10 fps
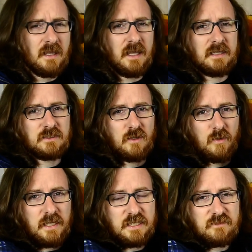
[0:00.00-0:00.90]
and so
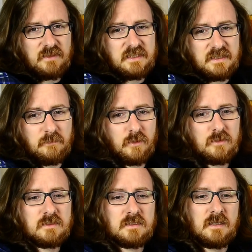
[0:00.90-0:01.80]
each of these
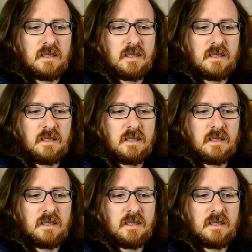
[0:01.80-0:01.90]
symbols